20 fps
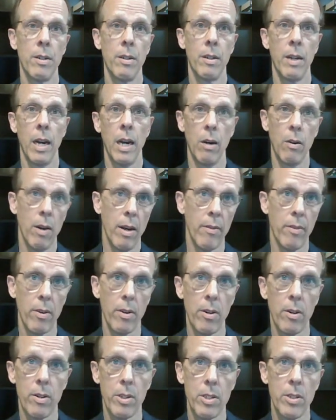
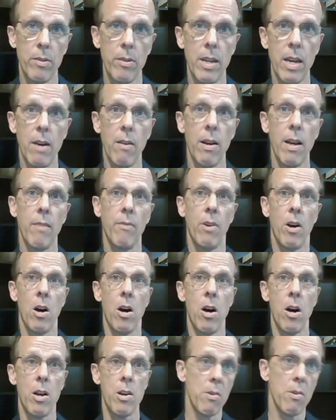However, you now have
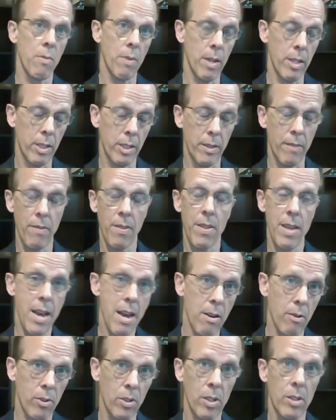hundreds of
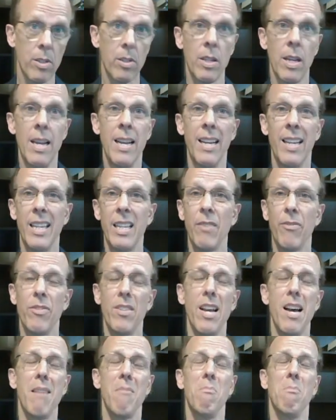thousands, if
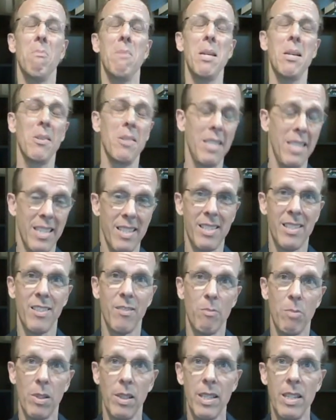not millions,
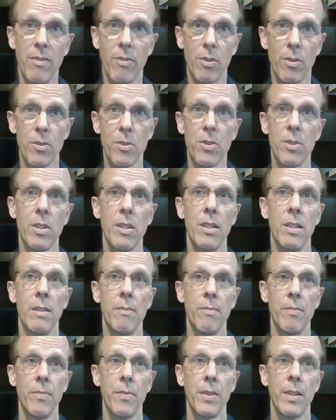of believers
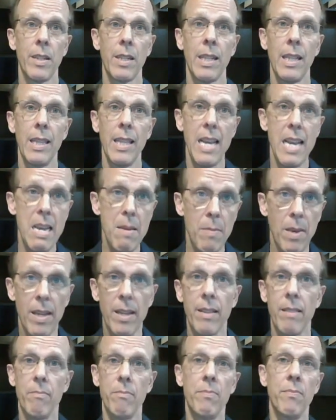
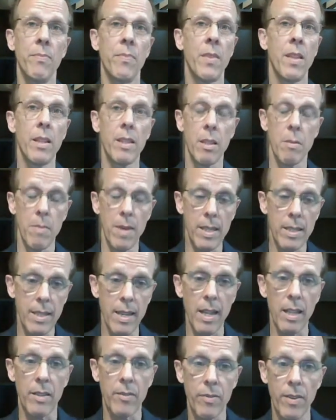claiming that the
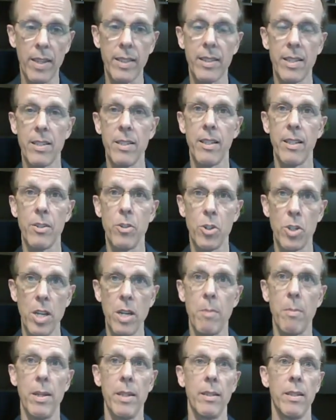Mandela Effect is
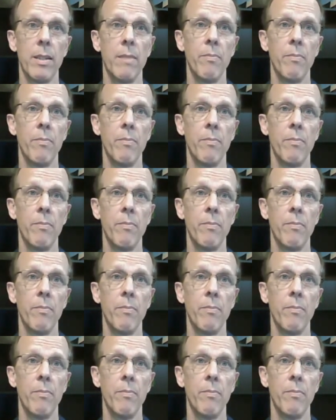legitimate